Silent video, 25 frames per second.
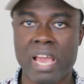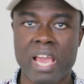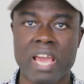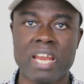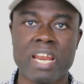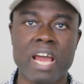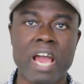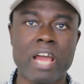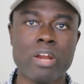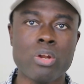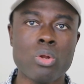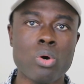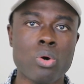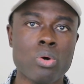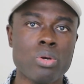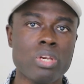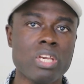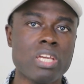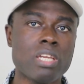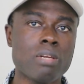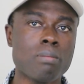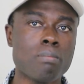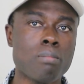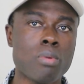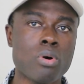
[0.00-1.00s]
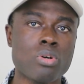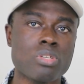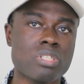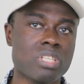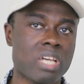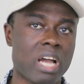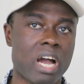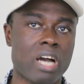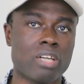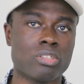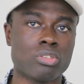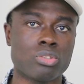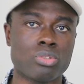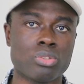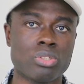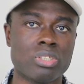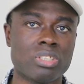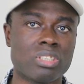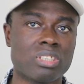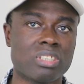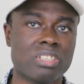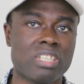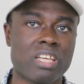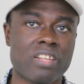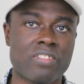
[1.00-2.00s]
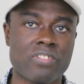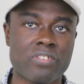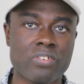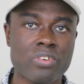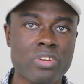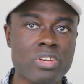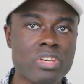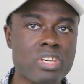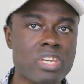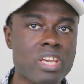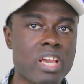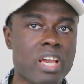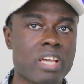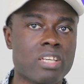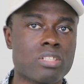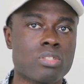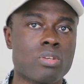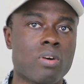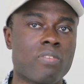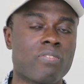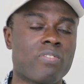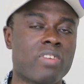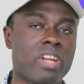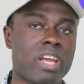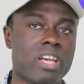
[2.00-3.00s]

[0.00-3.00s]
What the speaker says: And I know in most countries, the 3 years of